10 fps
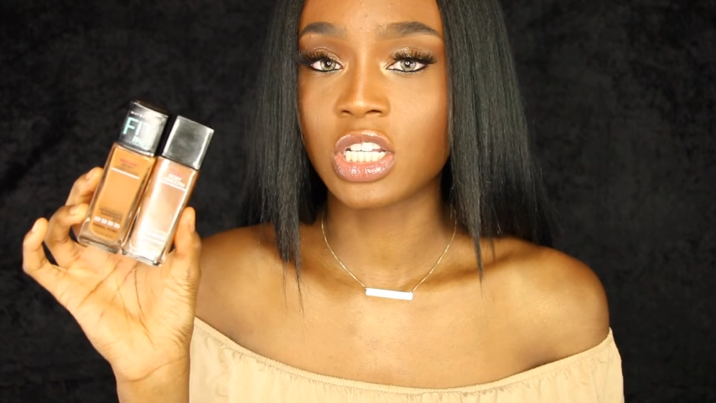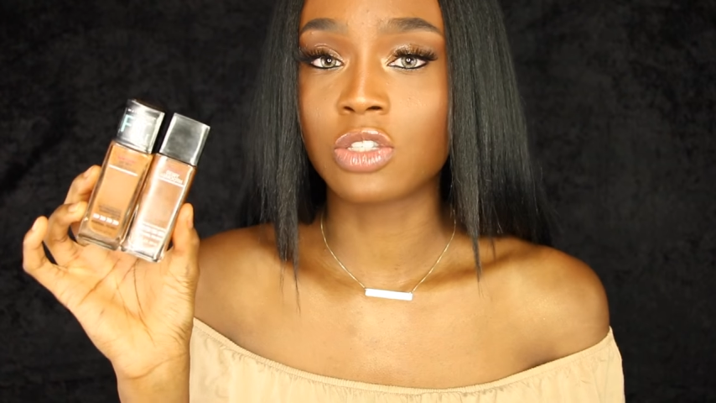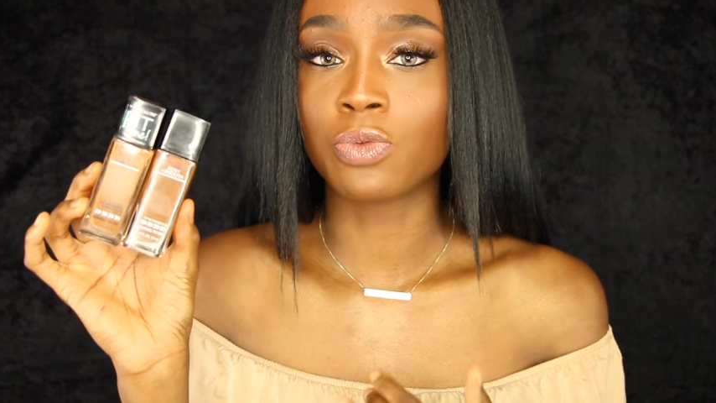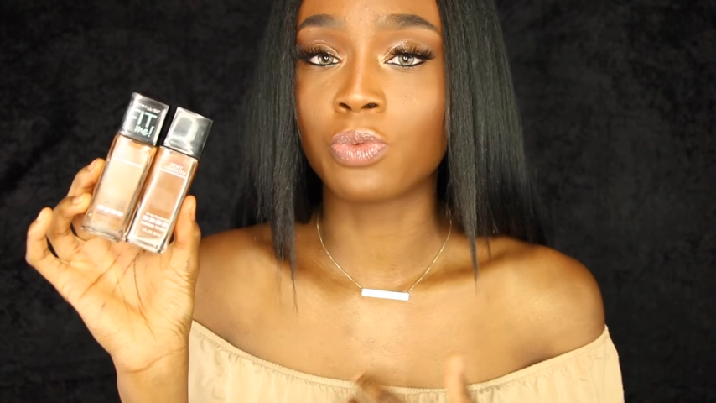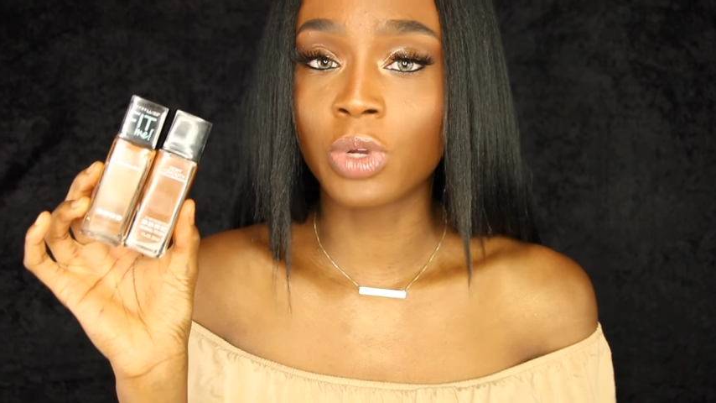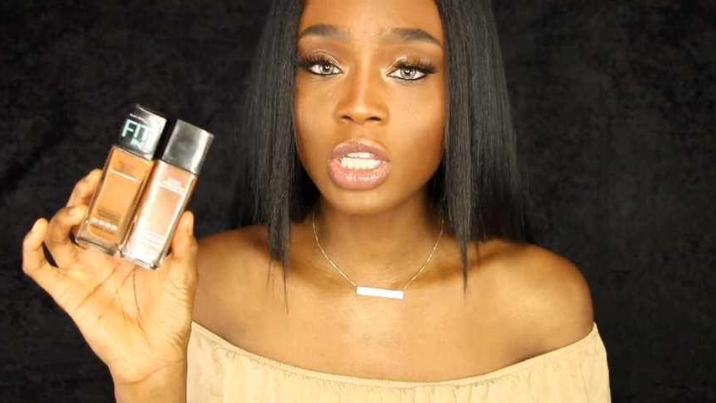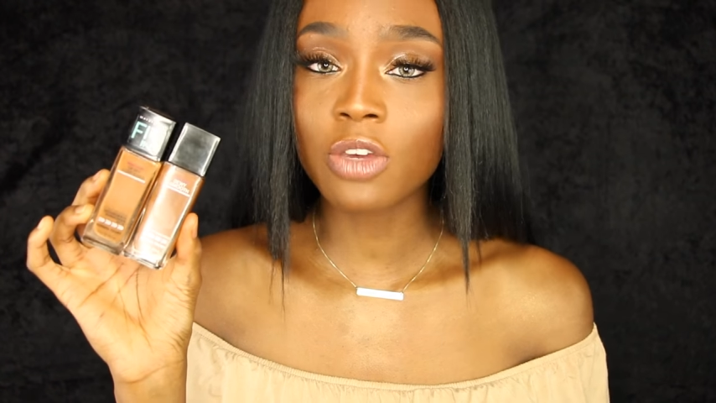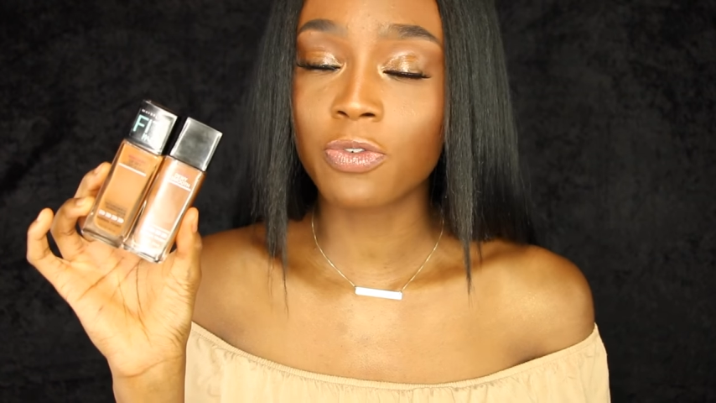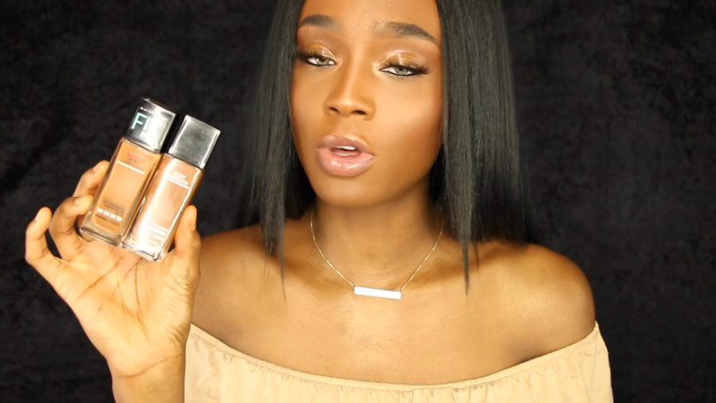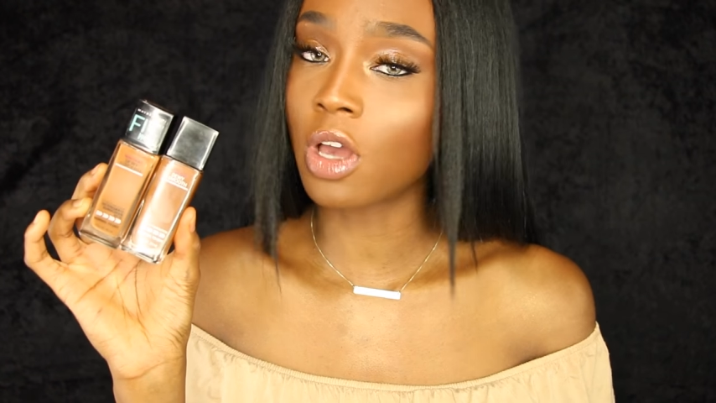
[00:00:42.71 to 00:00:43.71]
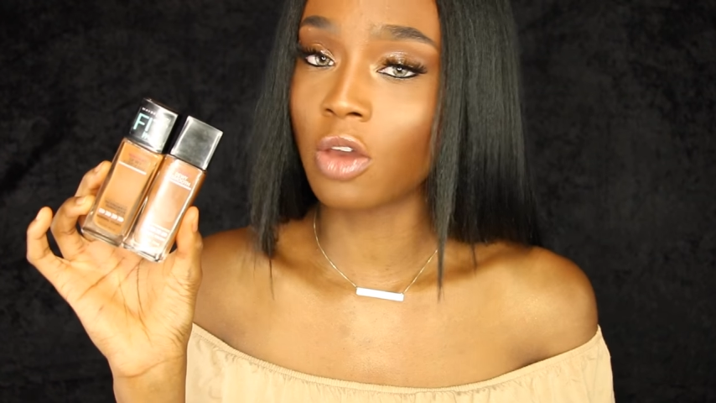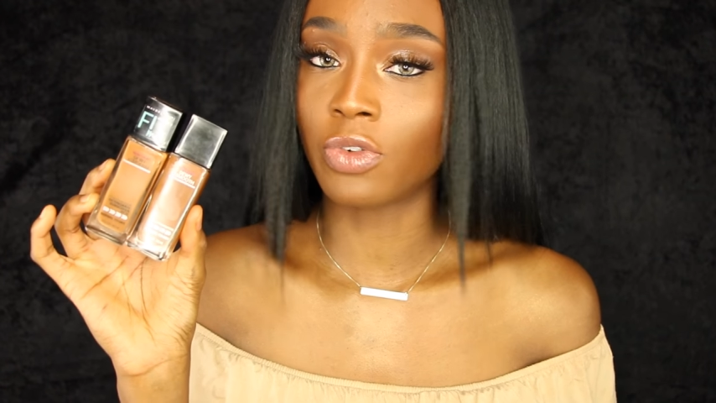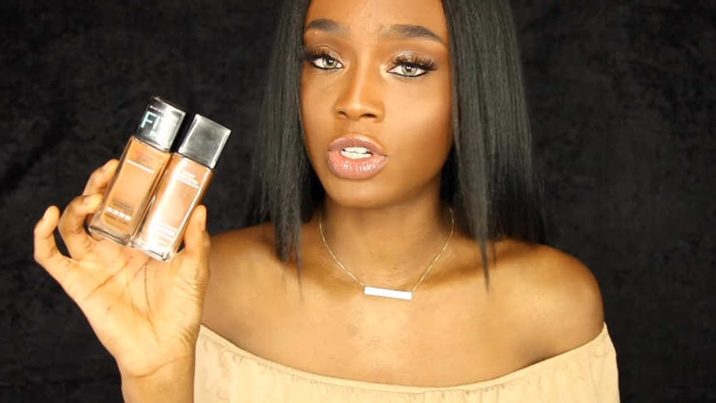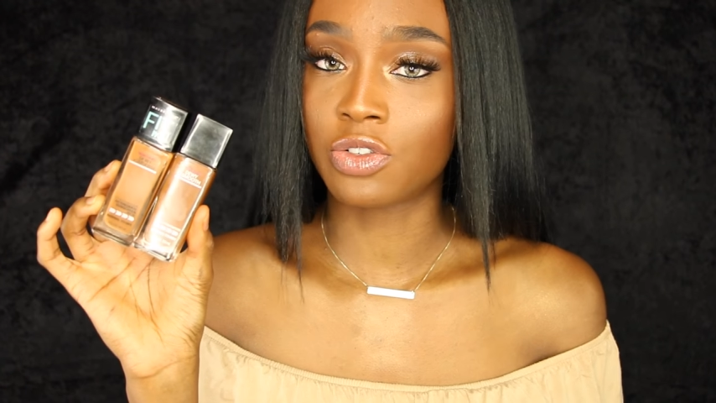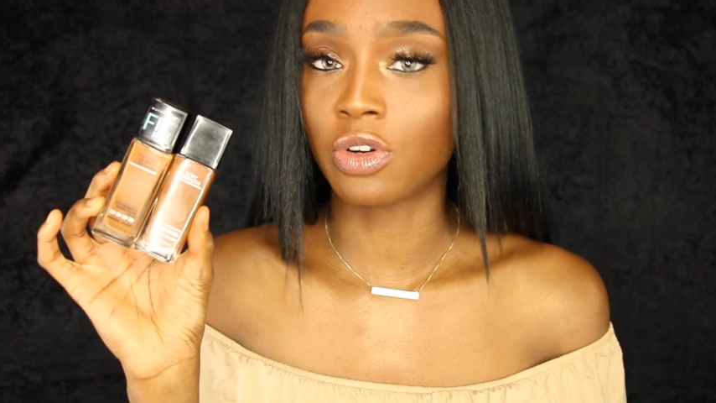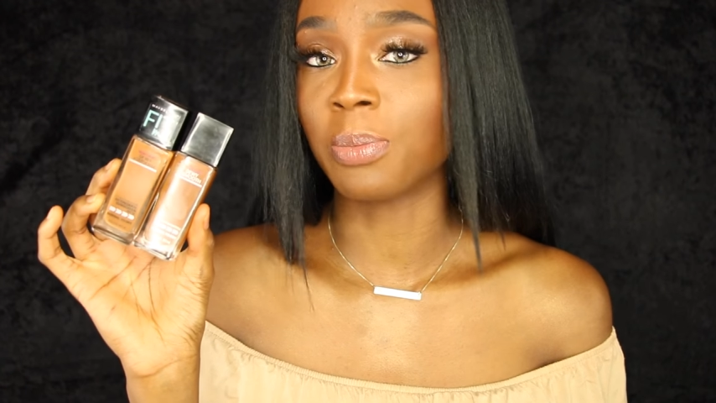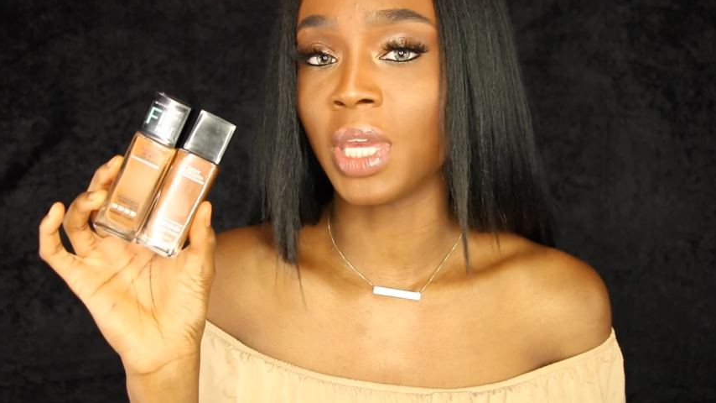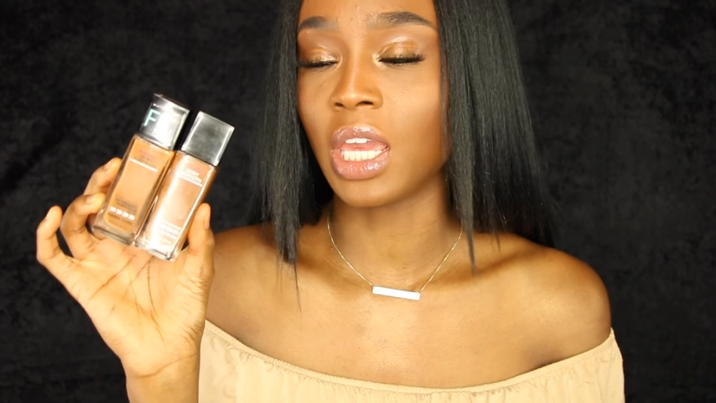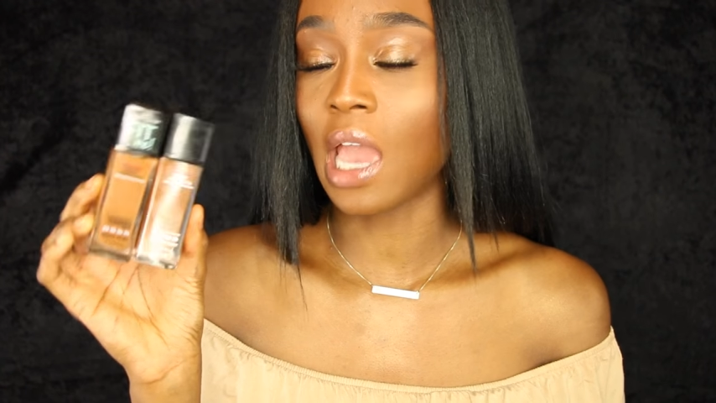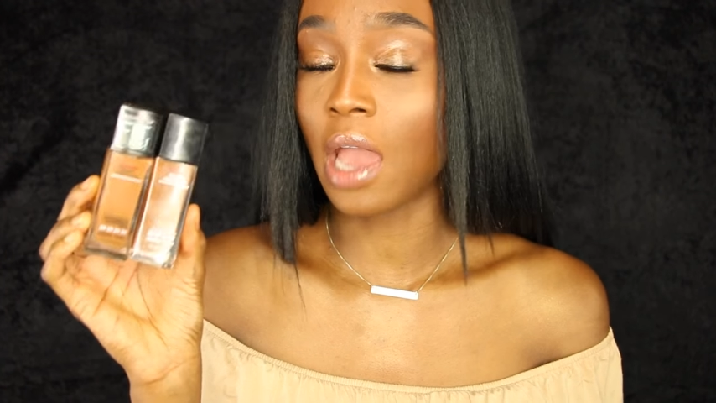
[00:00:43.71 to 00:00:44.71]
It's really full coverage for me.